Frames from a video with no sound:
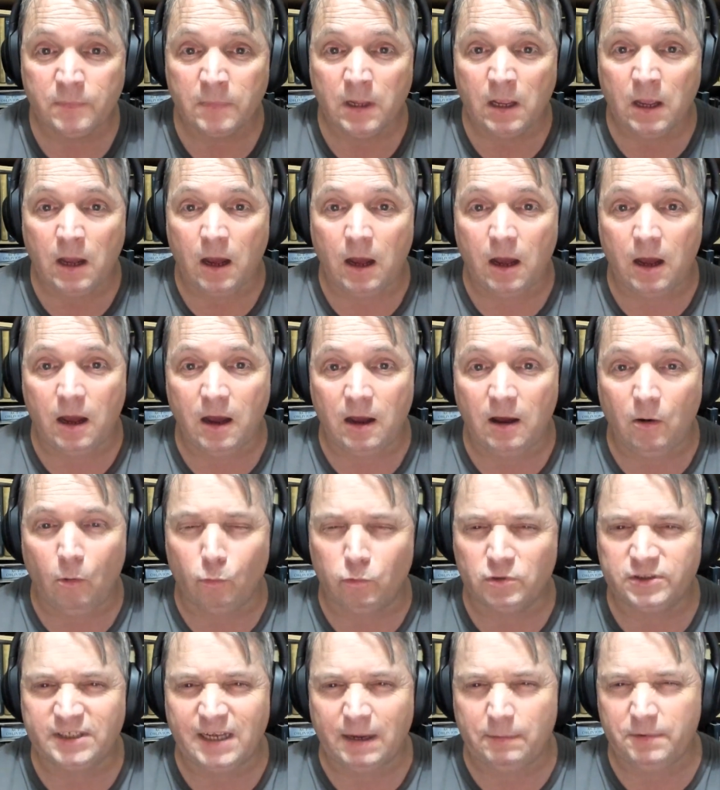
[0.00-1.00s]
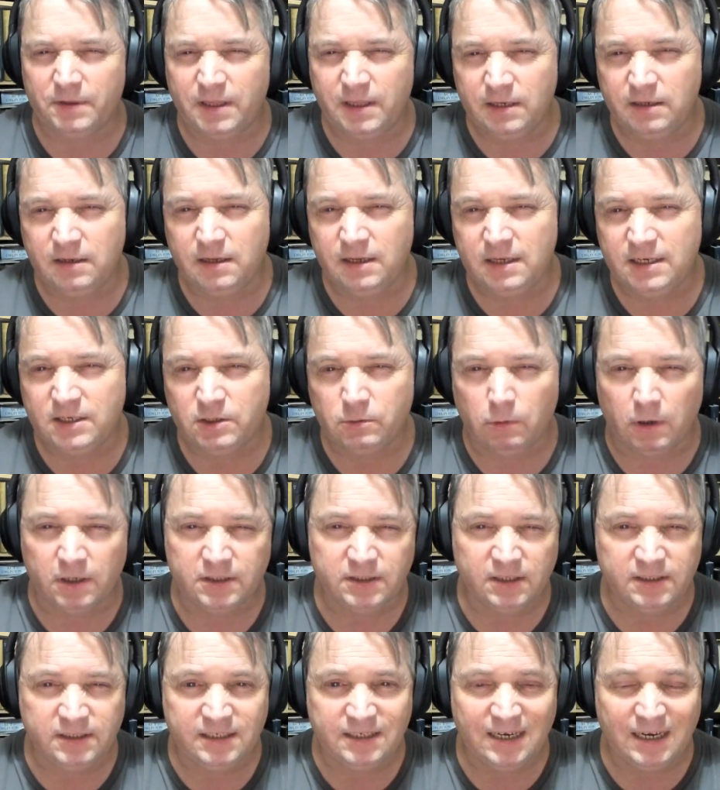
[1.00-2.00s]
all set within these
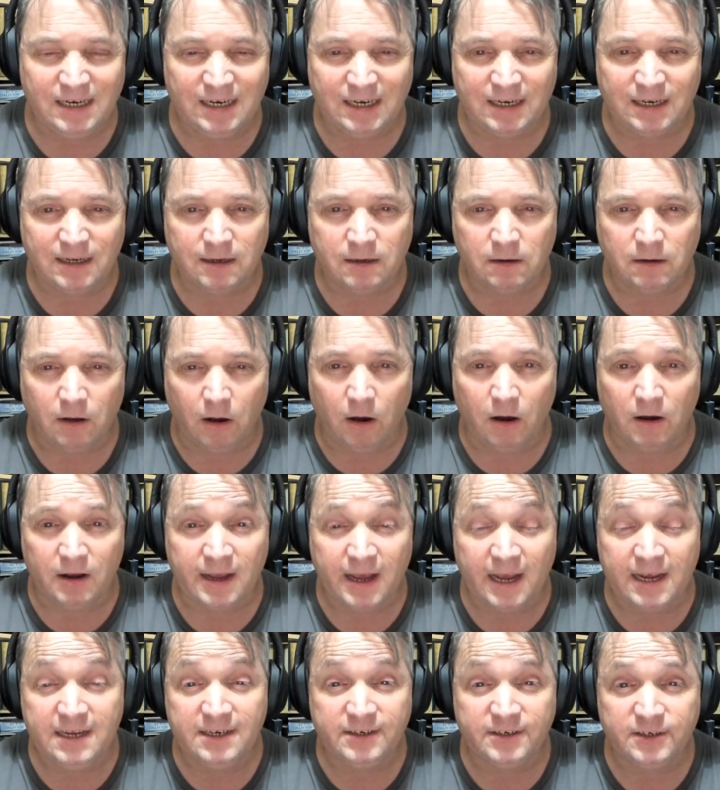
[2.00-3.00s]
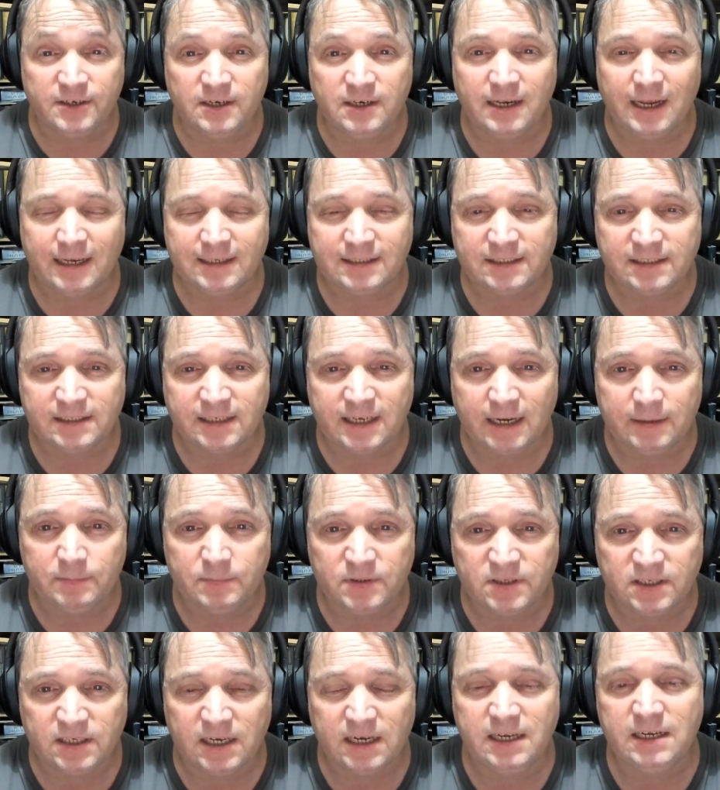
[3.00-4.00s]
quite idyllic Arcadian landscape
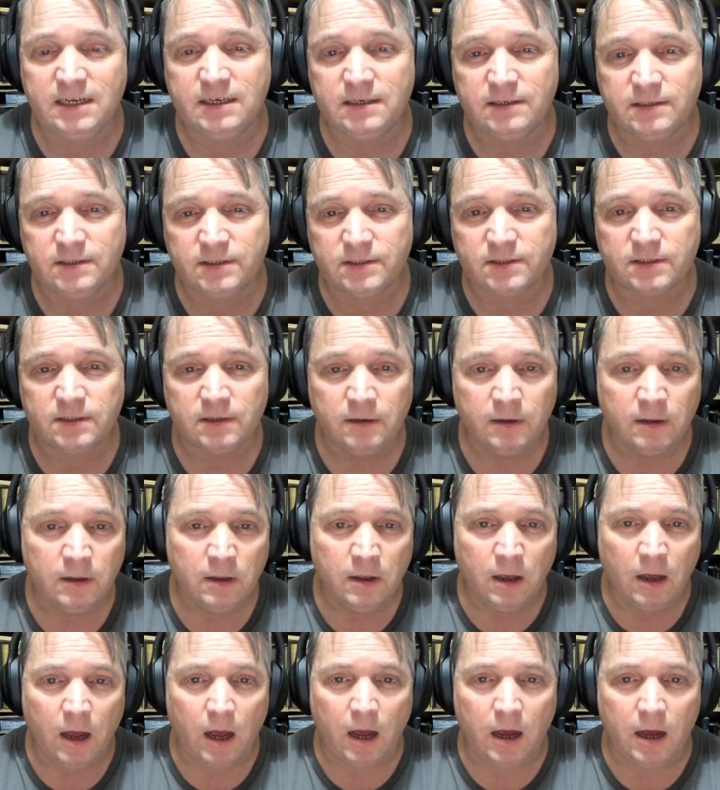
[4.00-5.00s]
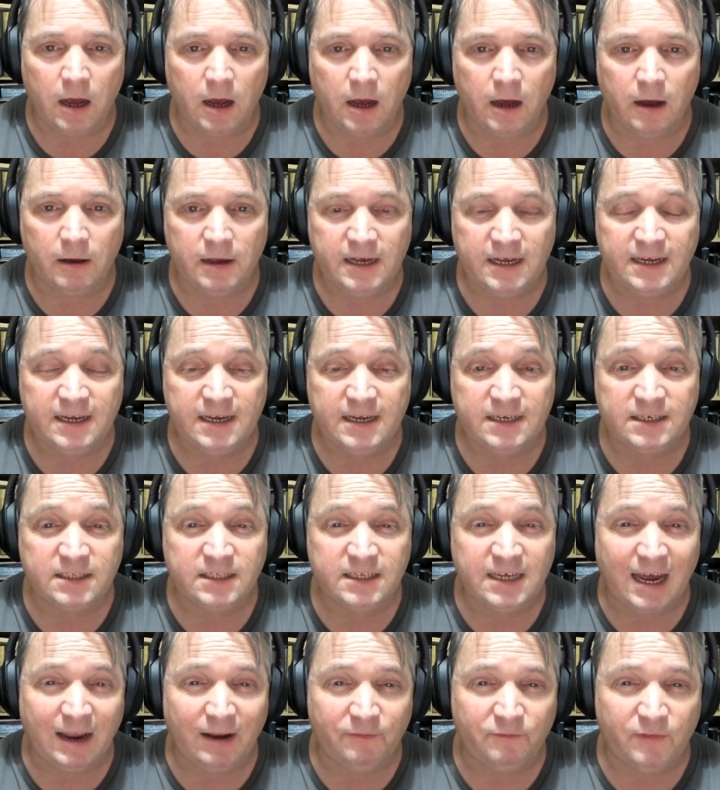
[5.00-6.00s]
scenes. It is
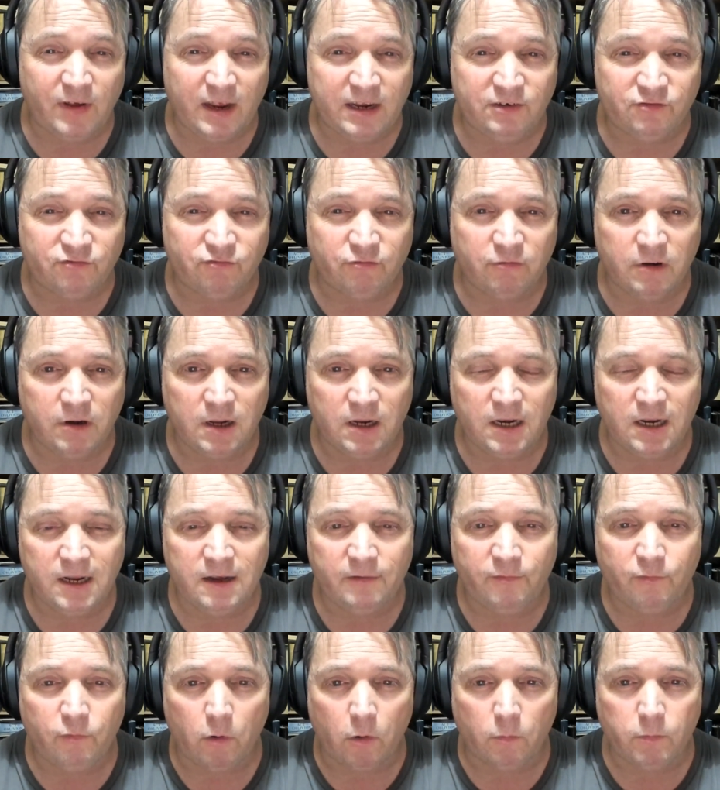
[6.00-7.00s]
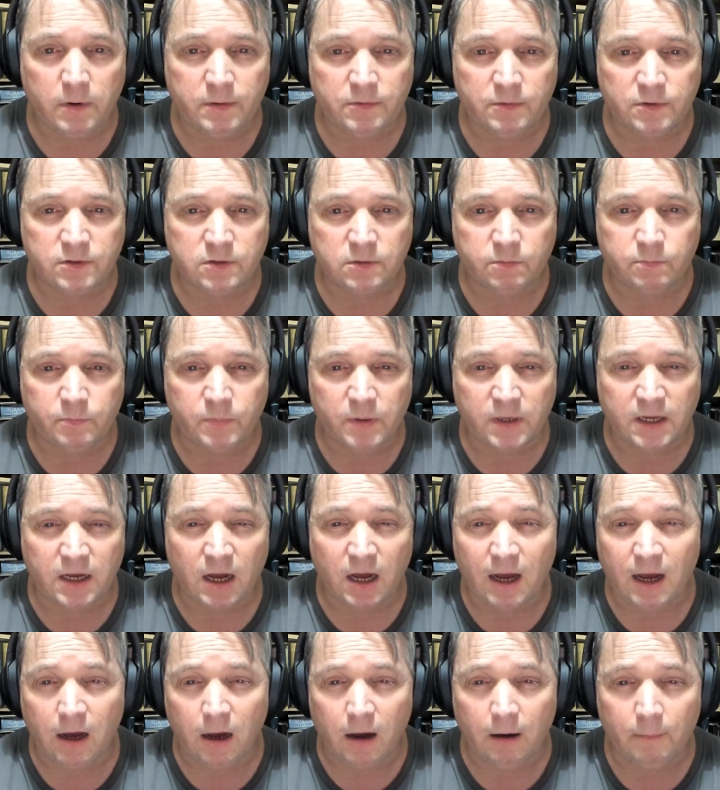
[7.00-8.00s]
the advent really of what we would
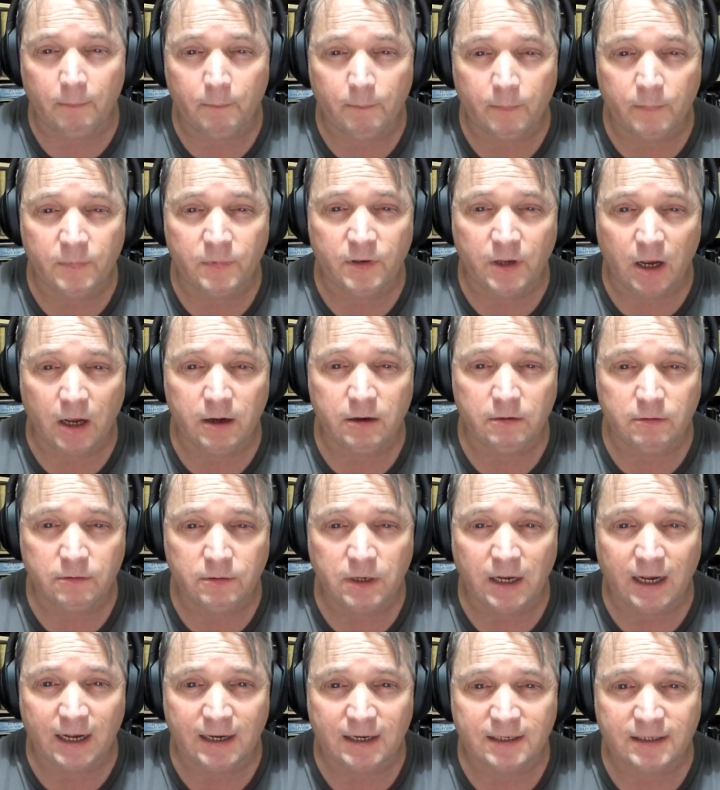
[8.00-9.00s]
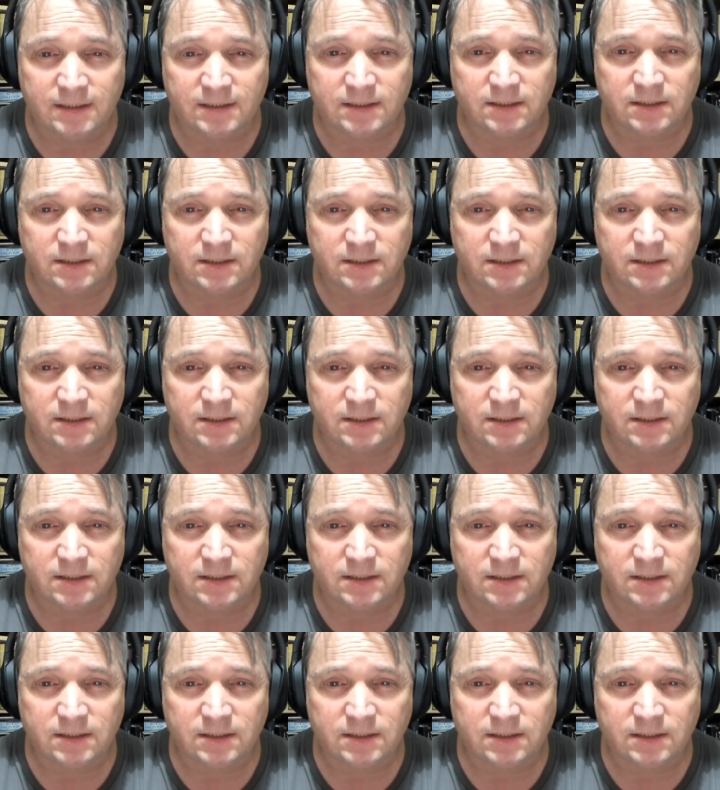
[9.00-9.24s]
become known as